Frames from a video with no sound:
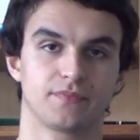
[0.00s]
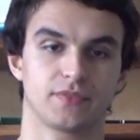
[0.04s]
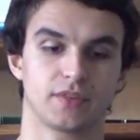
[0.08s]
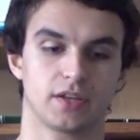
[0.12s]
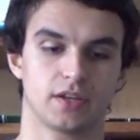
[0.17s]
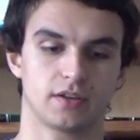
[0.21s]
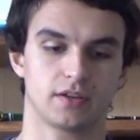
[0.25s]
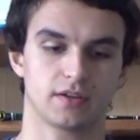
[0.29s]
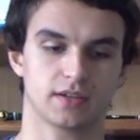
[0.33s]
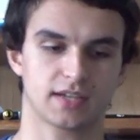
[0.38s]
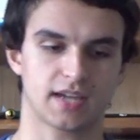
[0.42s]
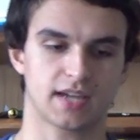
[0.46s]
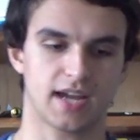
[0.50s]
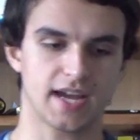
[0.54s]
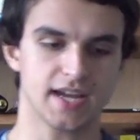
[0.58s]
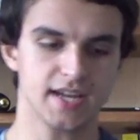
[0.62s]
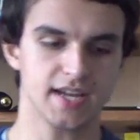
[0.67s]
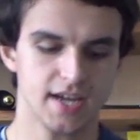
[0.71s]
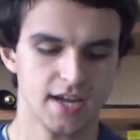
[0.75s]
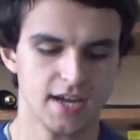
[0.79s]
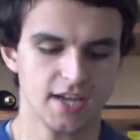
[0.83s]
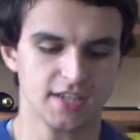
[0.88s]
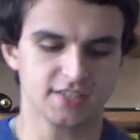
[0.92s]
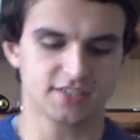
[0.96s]
Okay,
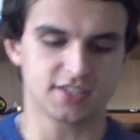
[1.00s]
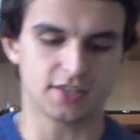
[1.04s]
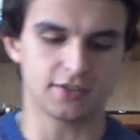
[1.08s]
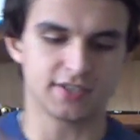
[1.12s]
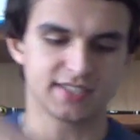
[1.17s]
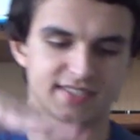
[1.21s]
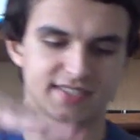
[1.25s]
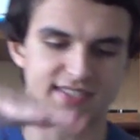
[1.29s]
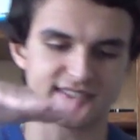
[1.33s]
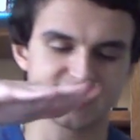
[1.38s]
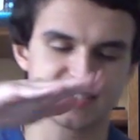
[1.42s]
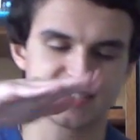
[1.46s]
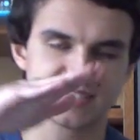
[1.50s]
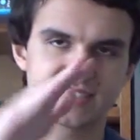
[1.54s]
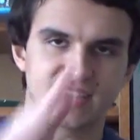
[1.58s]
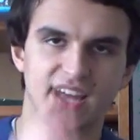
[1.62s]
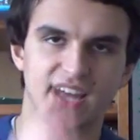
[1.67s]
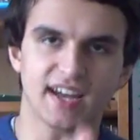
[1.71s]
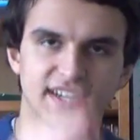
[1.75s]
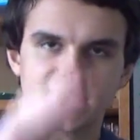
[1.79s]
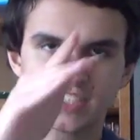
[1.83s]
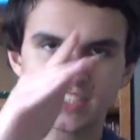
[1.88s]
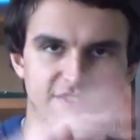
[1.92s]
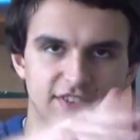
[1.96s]
so it's the
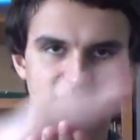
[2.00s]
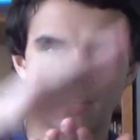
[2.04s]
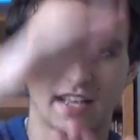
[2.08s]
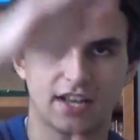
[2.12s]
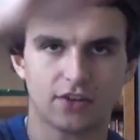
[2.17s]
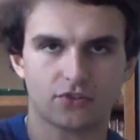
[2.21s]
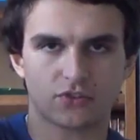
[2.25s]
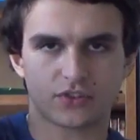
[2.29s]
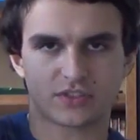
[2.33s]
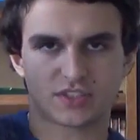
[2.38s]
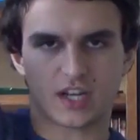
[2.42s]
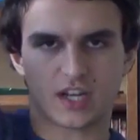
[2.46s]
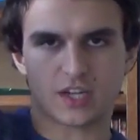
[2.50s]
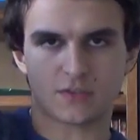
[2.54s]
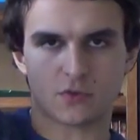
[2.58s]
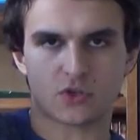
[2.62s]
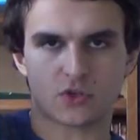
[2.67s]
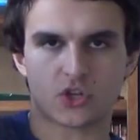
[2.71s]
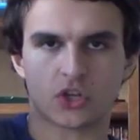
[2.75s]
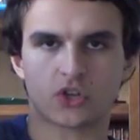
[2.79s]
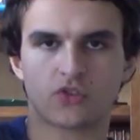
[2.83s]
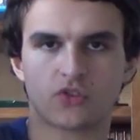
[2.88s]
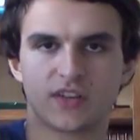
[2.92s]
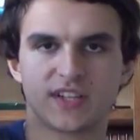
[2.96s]
stacks of electrocytes which
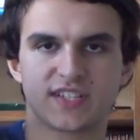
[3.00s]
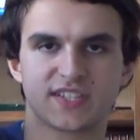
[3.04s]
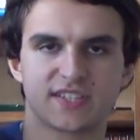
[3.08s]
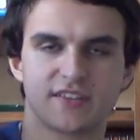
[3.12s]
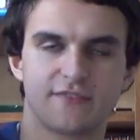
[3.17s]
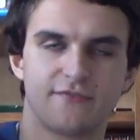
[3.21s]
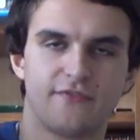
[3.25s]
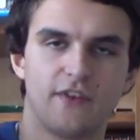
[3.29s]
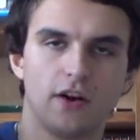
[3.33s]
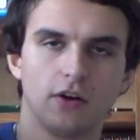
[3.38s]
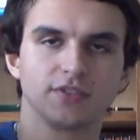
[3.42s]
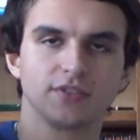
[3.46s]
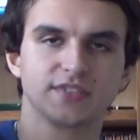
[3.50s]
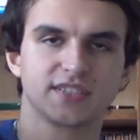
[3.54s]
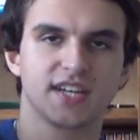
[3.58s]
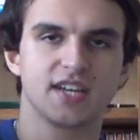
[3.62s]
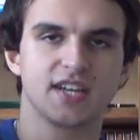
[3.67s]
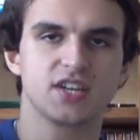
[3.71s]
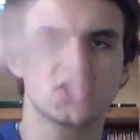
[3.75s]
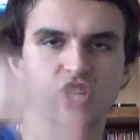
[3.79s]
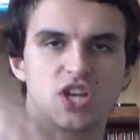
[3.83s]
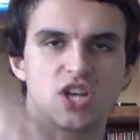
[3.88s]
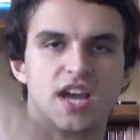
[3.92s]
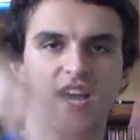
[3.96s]
increase the
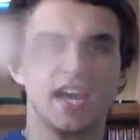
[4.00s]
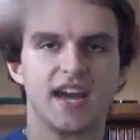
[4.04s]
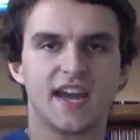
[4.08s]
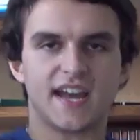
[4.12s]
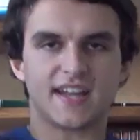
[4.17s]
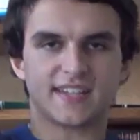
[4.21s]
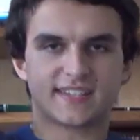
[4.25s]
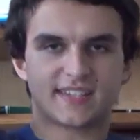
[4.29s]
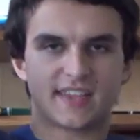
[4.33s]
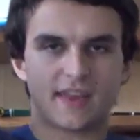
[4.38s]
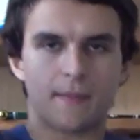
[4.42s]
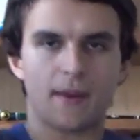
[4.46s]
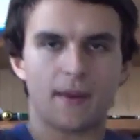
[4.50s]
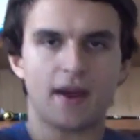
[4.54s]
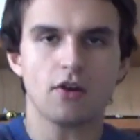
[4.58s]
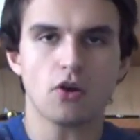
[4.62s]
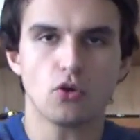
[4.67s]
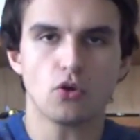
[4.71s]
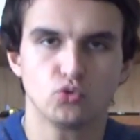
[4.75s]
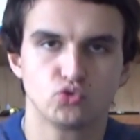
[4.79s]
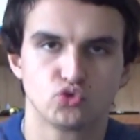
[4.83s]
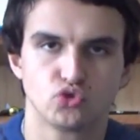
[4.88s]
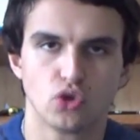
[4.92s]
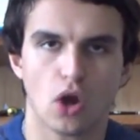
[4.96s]
voltage, it's the amount
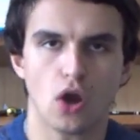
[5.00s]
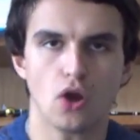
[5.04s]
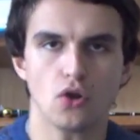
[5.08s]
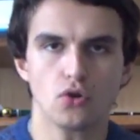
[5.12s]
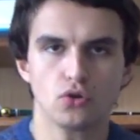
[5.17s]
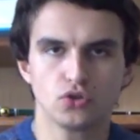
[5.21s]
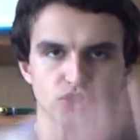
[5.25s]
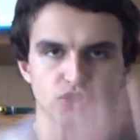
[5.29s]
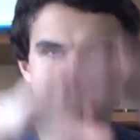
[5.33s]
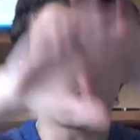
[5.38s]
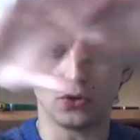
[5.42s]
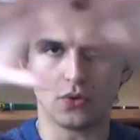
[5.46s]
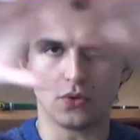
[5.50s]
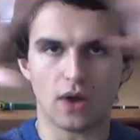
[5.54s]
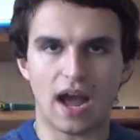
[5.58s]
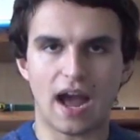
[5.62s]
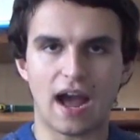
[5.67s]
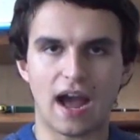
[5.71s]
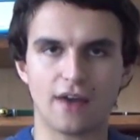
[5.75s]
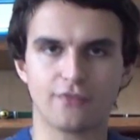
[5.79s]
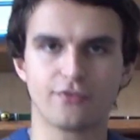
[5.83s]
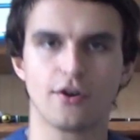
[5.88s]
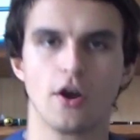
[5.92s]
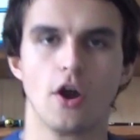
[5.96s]
of rows you
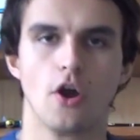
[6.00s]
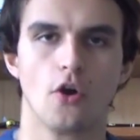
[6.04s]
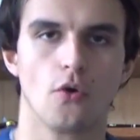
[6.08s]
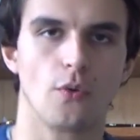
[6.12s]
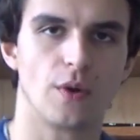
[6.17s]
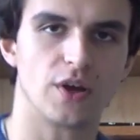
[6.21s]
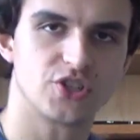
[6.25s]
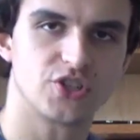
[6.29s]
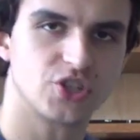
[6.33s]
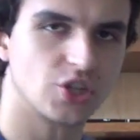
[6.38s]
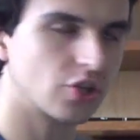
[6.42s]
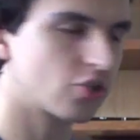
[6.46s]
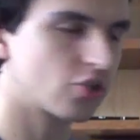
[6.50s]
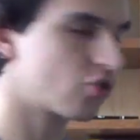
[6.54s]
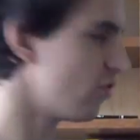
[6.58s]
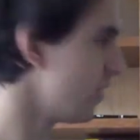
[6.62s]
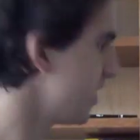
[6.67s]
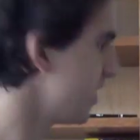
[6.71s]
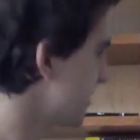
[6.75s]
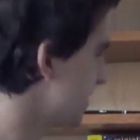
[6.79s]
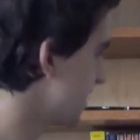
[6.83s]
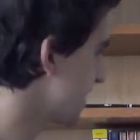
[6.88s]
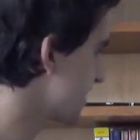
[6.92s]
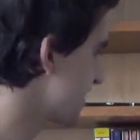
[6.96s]
have which
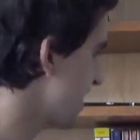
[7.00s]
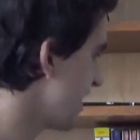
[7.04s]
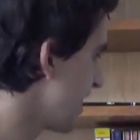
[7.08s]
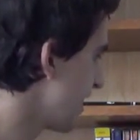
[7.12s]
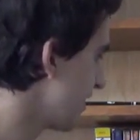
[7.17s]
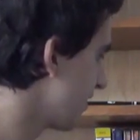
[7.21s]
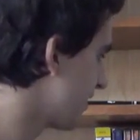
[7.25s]
increases